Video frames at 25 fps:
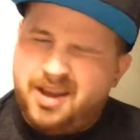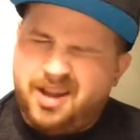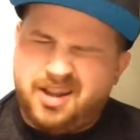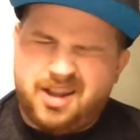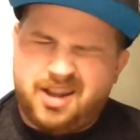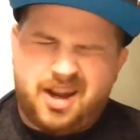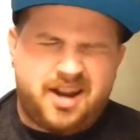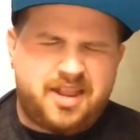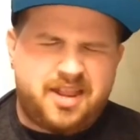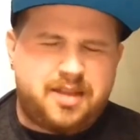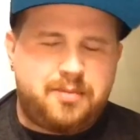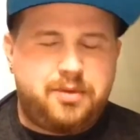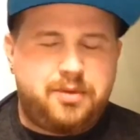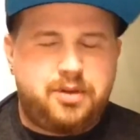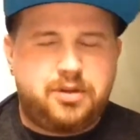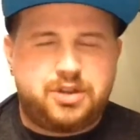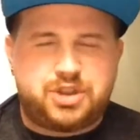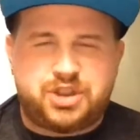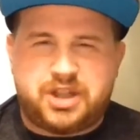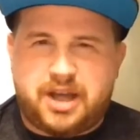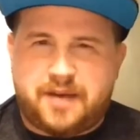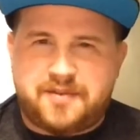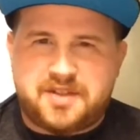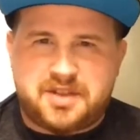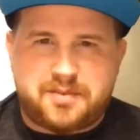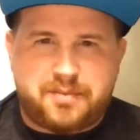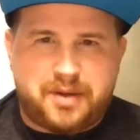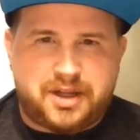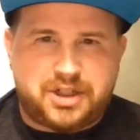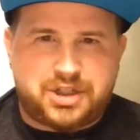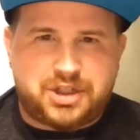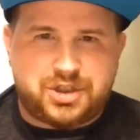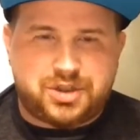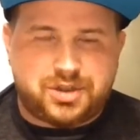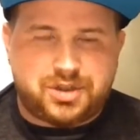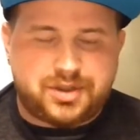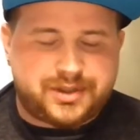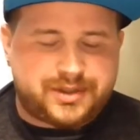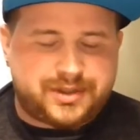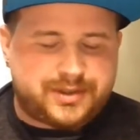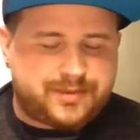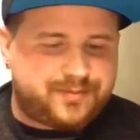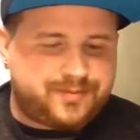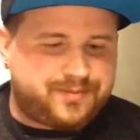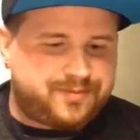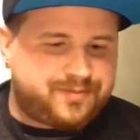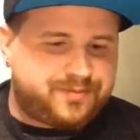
a lot of them usually have specials.